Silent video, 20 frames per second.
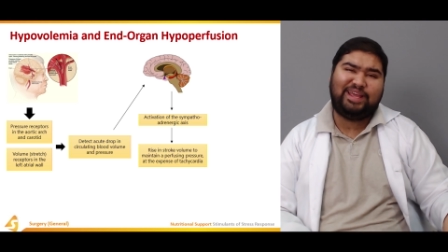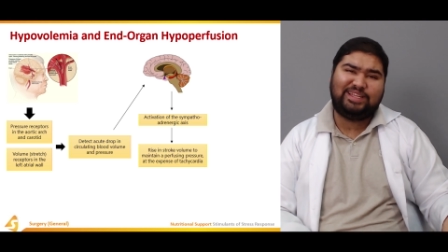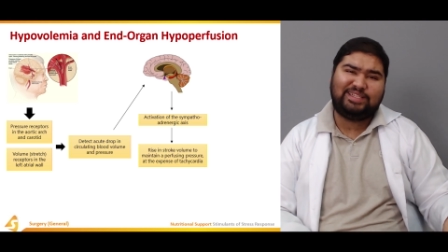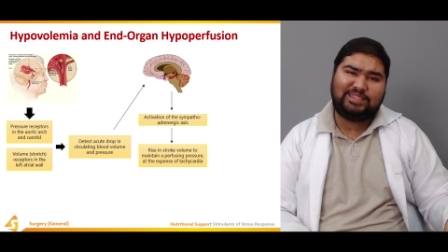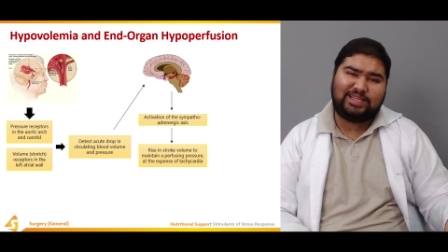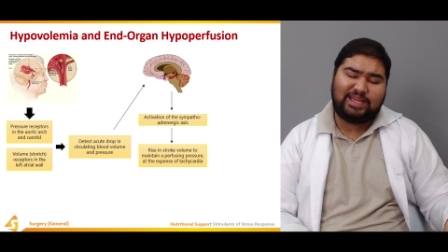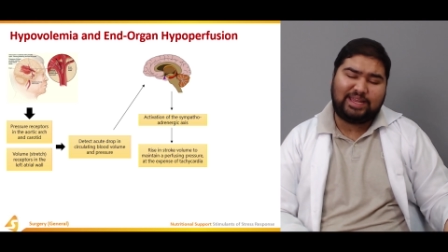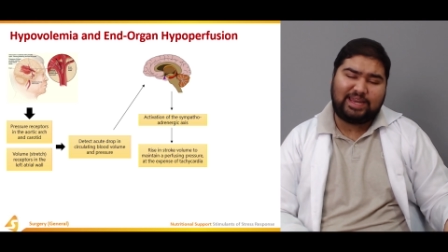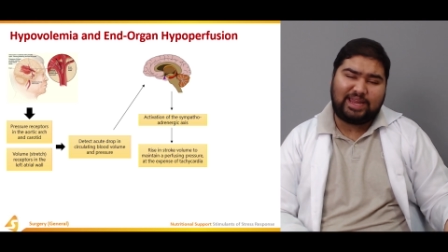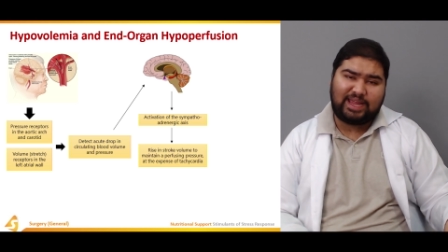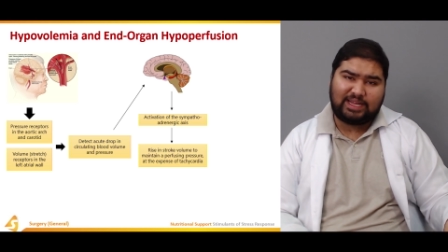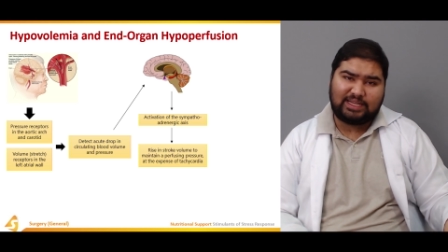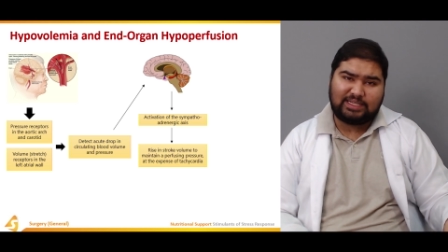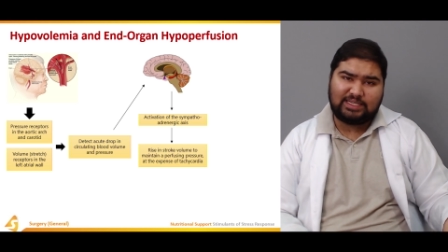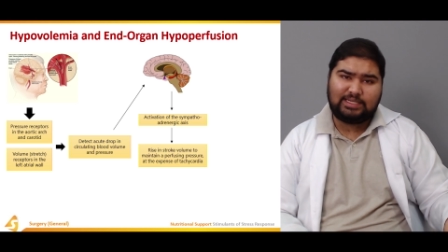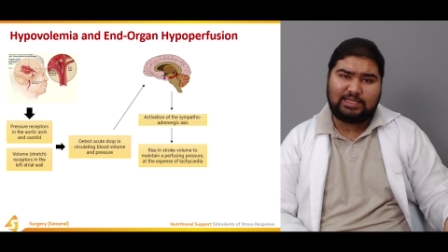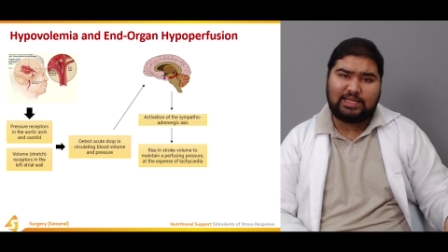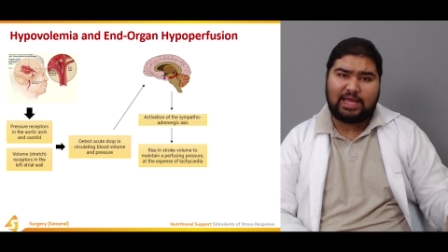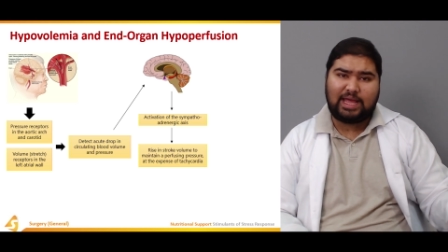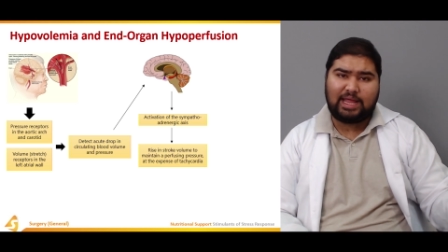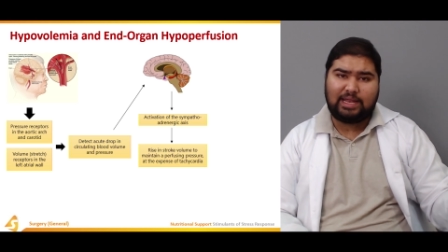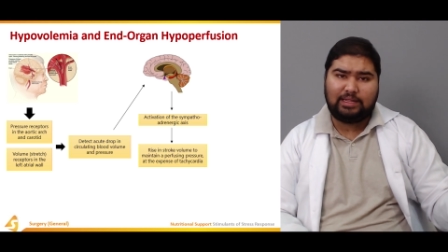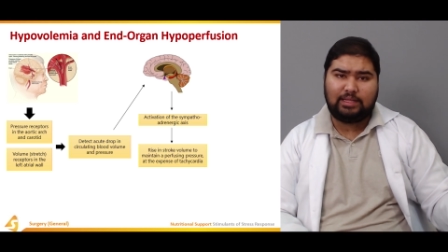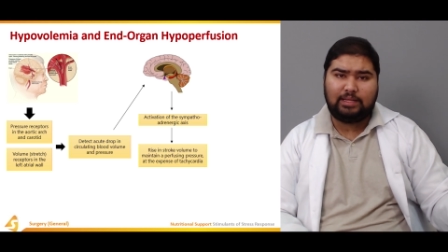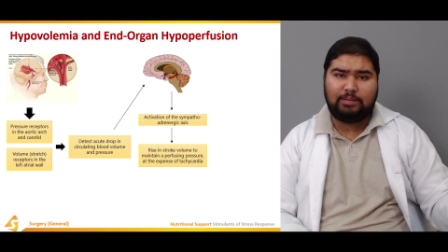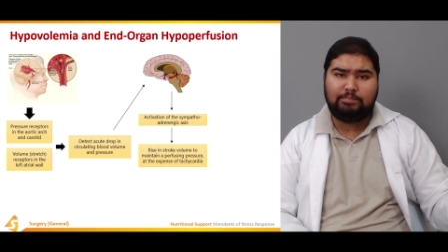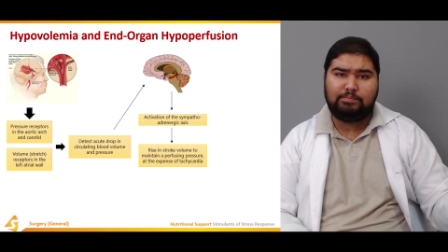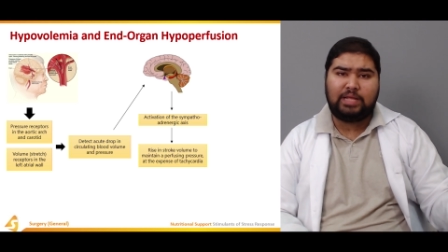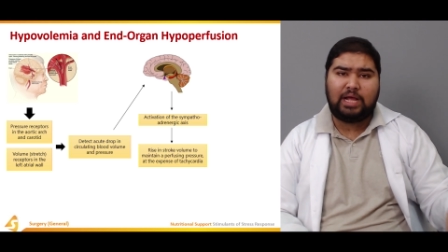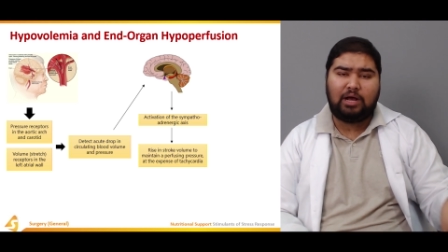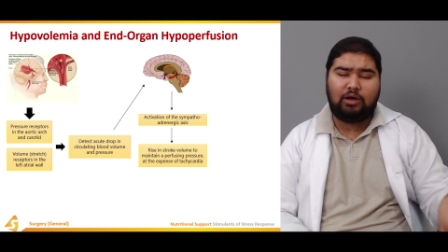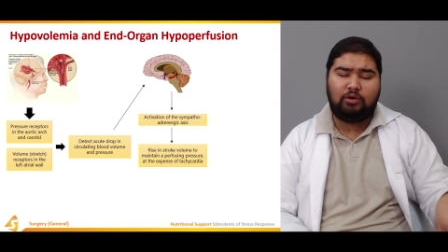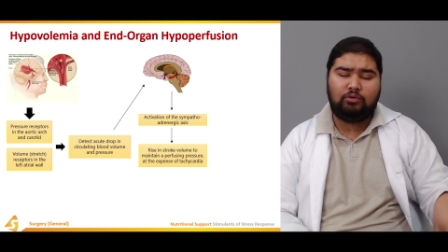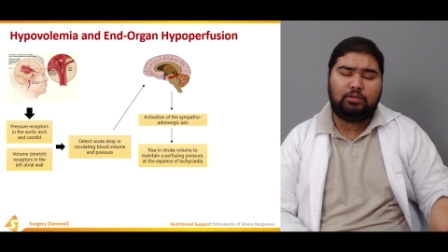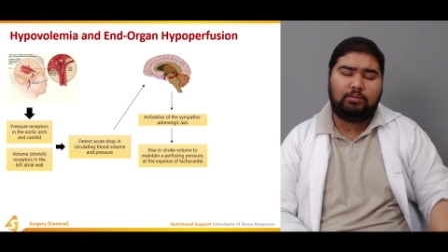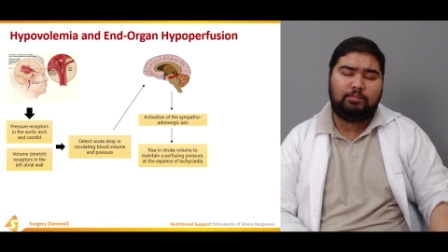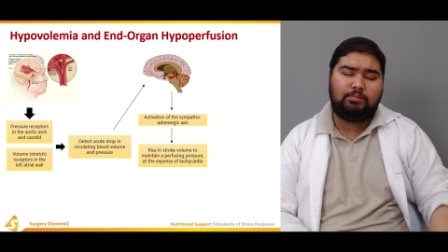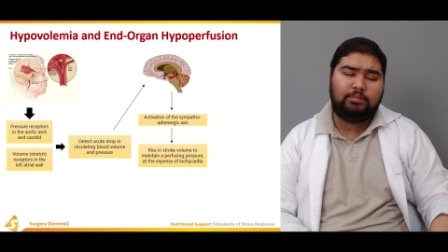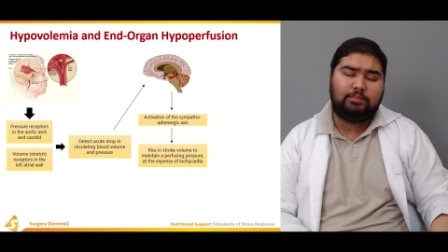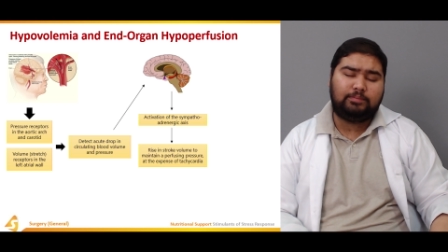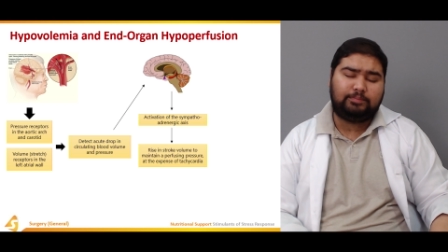is corrected and now the